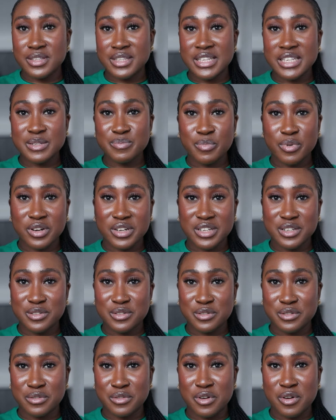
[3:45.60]
this body
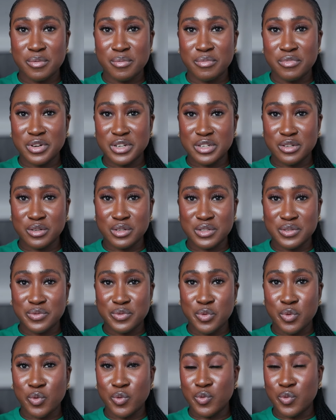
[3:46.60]
serum retails
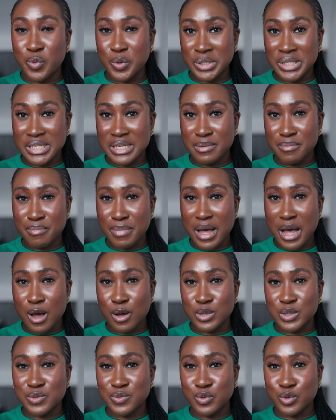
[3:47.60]
for fourteen
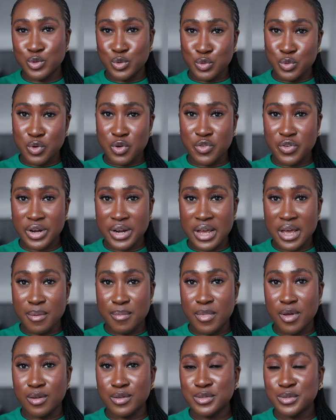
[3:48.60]
pounds for two hundred
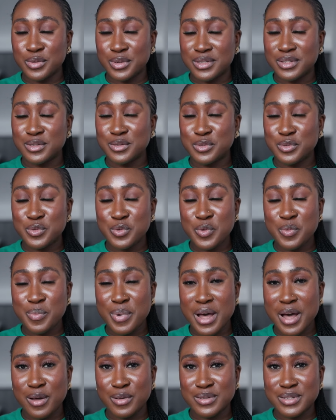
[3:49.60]
milliliters, so it's two
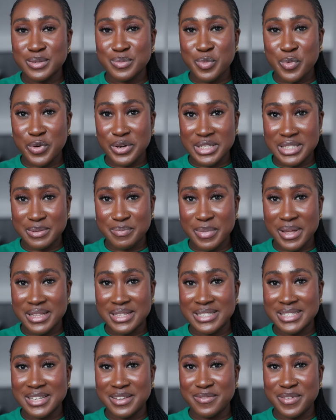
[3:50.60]
pounds more
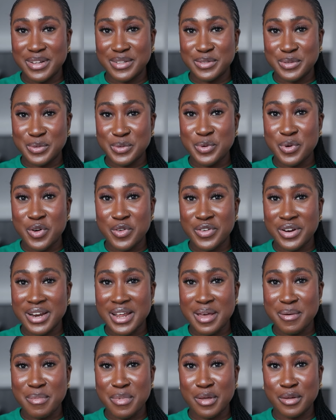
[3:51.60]
expensive and two hundred
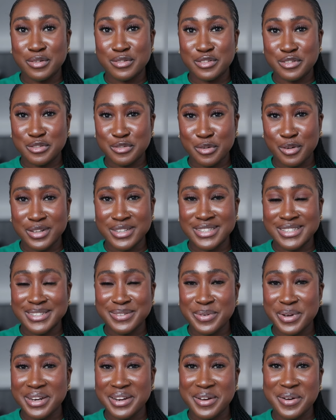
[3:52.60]
milliliters short
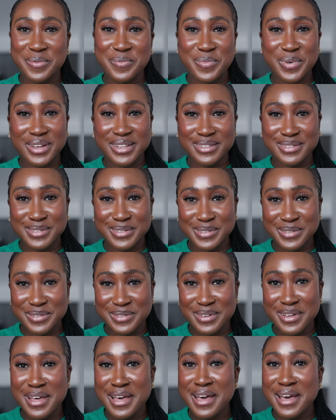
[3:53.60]
when compared
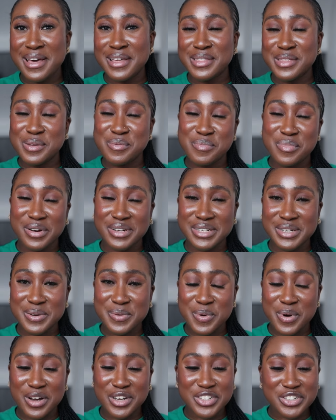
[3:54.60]
to the body
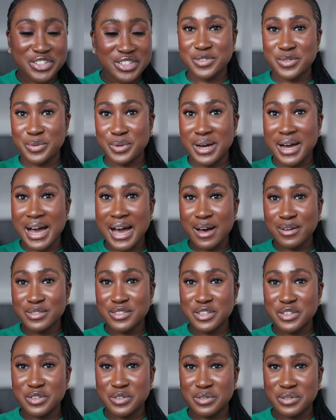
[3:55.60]
wash. So how
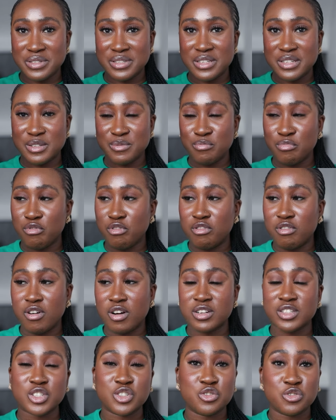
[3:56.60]
to use this
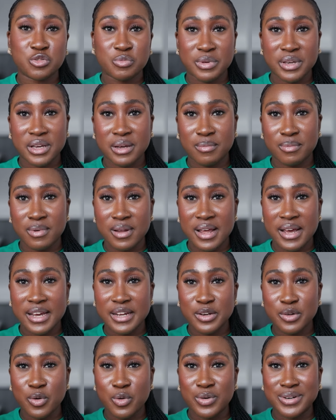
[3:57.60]
product? It should be
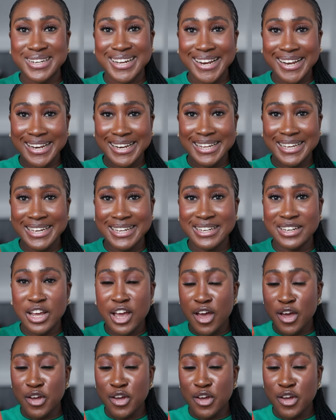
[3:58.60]
applied on clean,